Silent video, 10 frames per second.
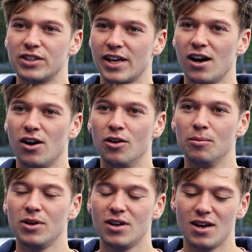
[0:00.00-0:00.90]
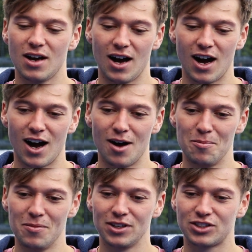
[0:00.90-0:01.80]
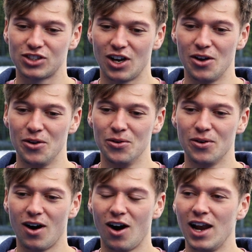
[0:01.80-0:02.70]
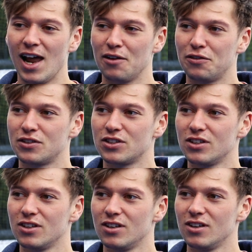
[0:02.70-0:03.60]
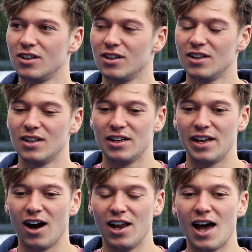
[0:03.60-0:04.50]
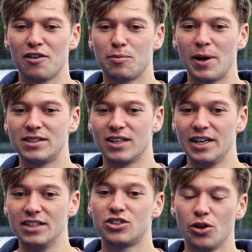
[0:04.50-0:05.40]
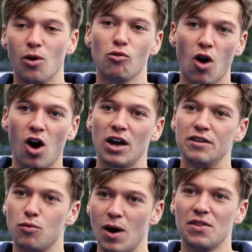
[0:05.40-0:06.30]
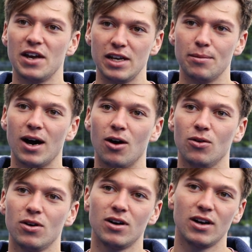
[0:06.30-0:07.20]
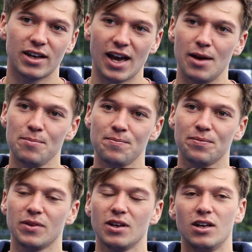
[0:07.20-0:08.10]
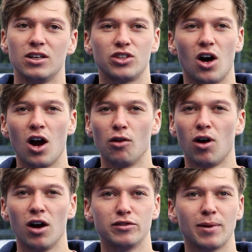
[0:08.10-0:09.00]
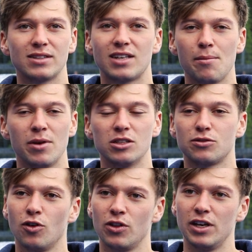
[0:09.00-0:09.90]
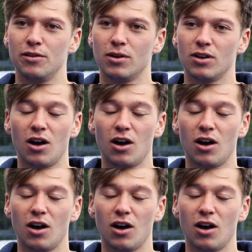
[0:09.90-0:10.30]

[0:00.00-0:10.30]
to get home. So I left basically to arrive when the email came. So I arrived home about 10 minutes before the